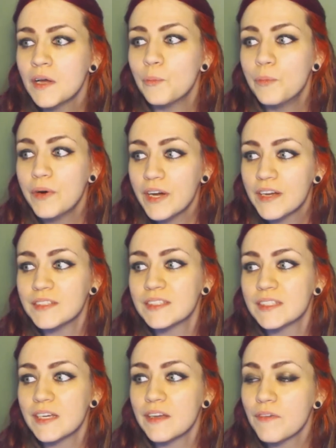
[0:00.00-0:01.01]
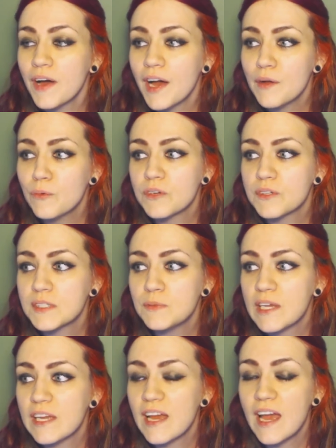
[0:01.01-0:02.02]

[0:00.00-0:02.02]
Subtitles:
But if I were to meet